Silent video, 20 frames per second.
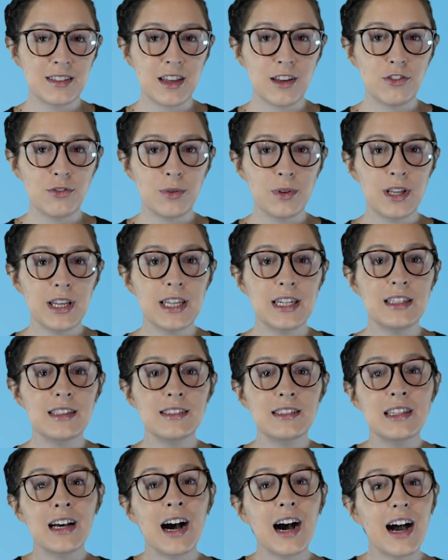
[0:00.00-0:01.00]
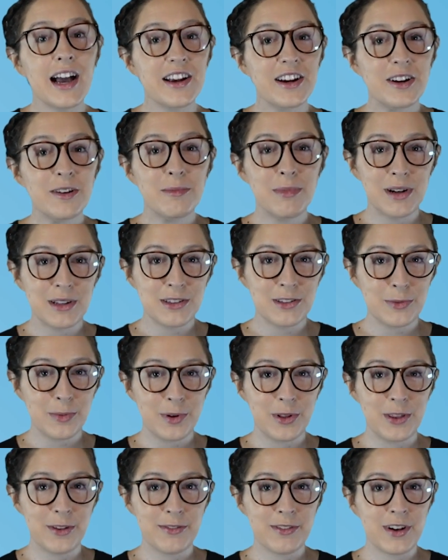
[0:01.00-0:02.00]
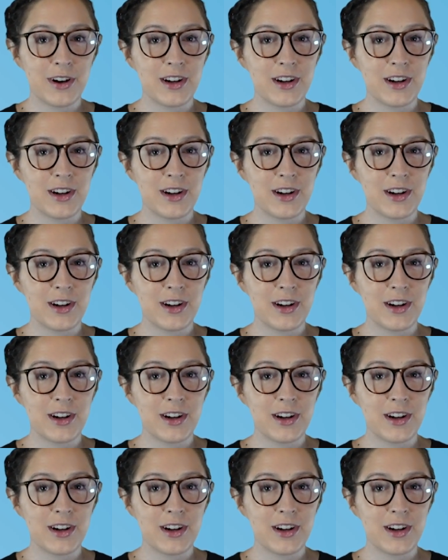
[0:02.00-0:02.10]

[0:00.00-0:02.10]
schedule an entire month's worth of